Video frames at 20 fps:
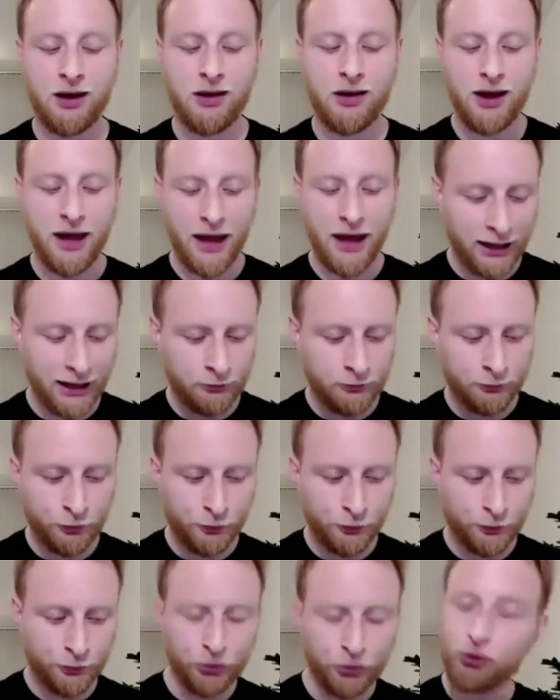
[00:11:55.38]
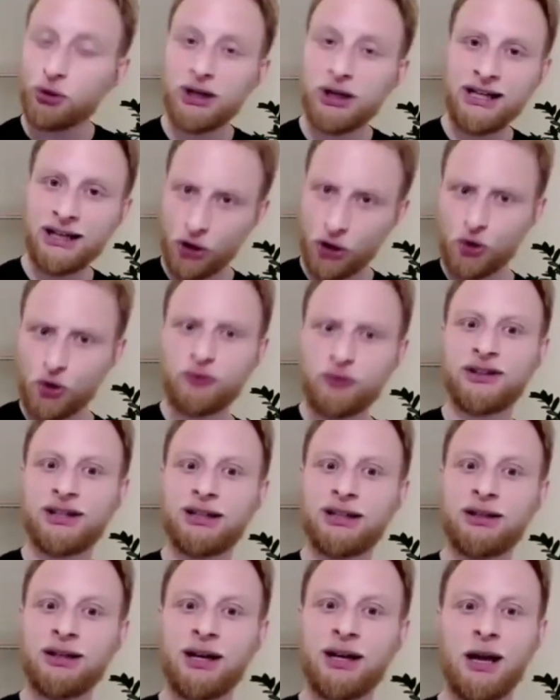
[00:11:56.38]
And
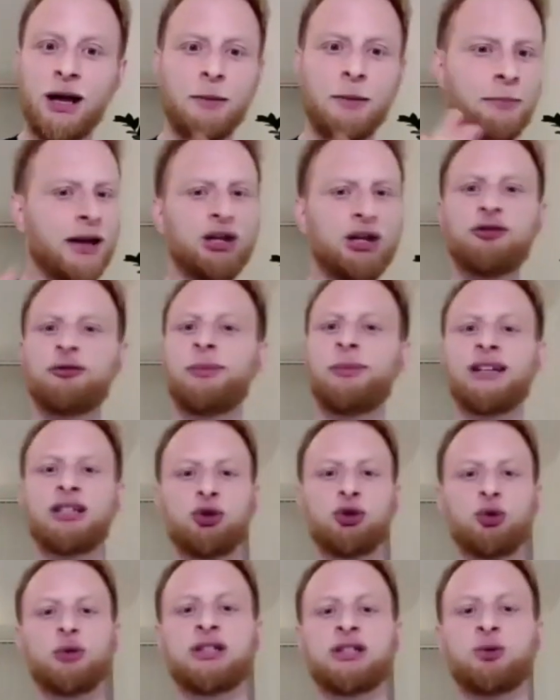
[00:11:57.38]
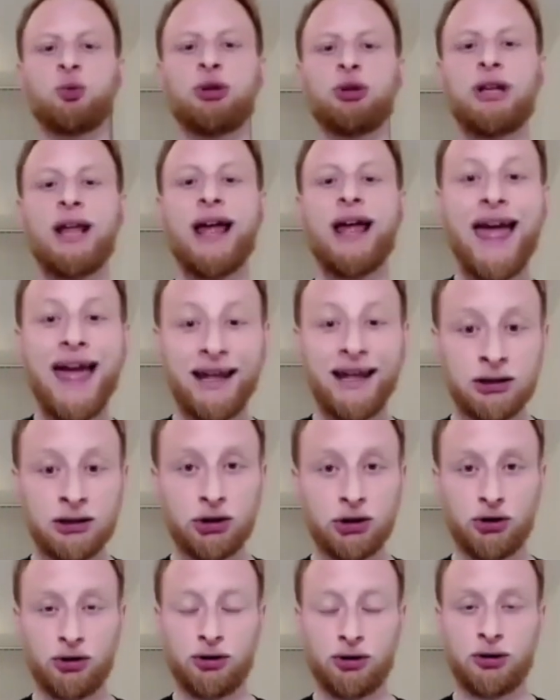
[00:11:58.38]
pre-COVID, many of my students would
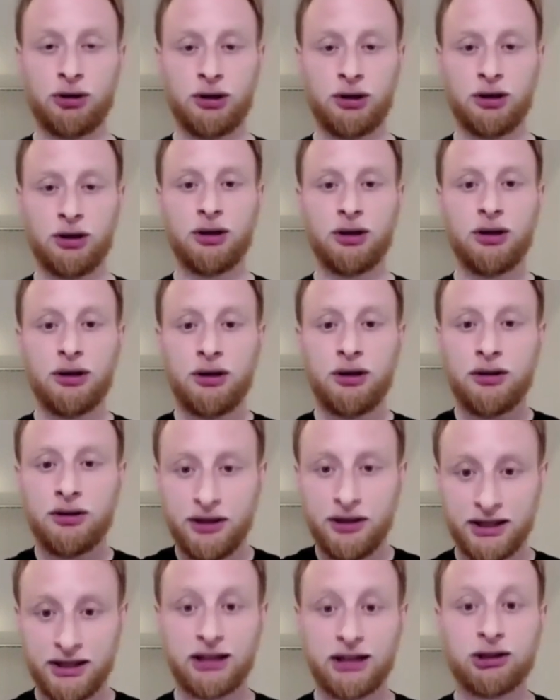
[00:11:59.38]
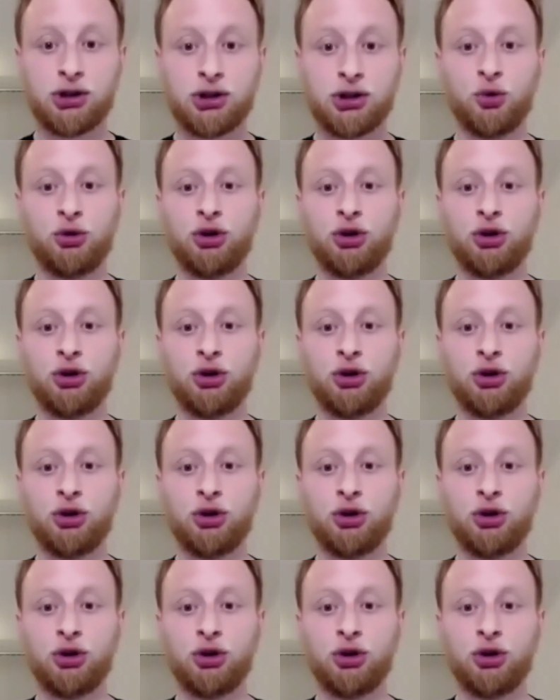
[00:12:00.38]
enter the dance studio